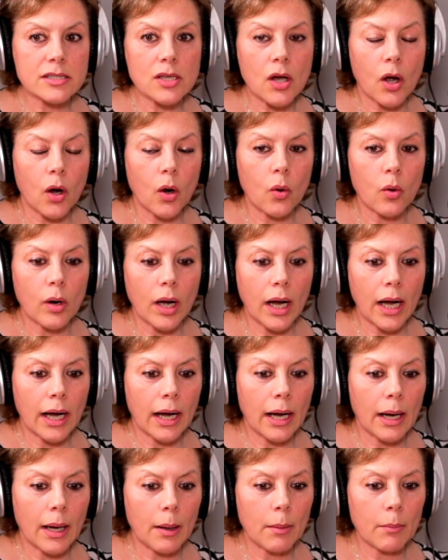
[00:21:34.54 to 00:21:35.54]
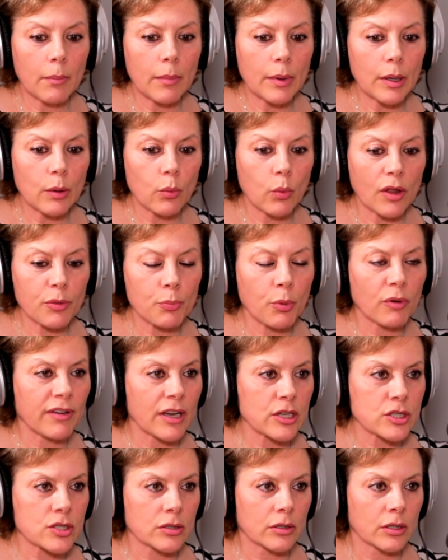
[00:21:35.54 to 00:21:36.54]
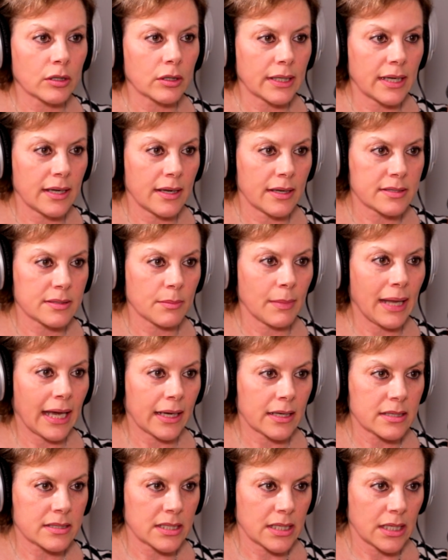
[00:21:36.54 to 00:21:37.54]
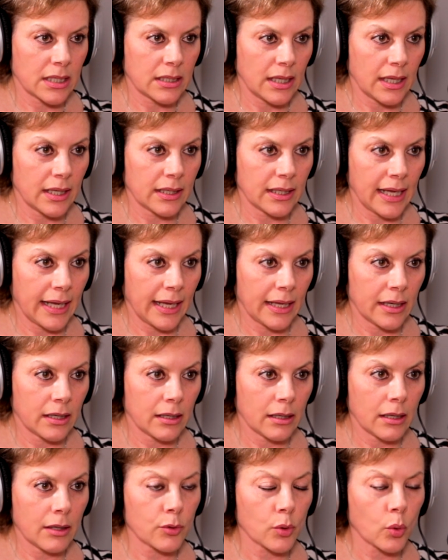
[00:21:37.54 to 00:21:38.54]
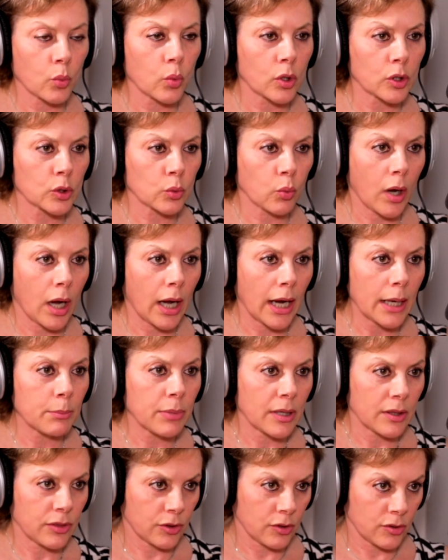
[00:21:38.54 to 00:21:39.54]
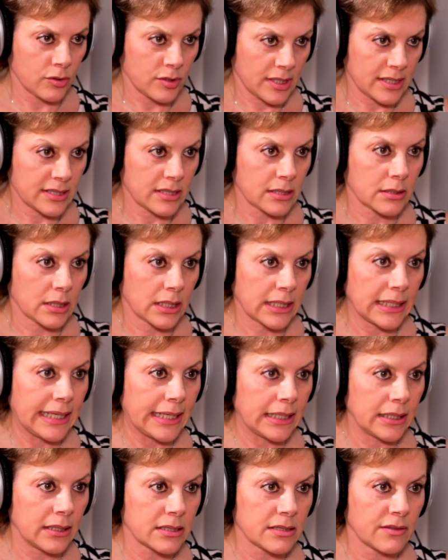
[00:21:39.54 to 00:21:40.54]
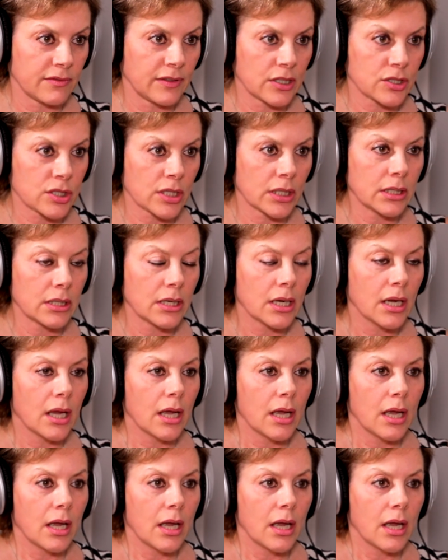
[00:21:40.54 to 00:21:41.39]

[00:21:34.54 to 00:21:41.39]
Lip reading: So Wealth Professional is a magazine in Canada. They're worldwide, but this is the Canadian division.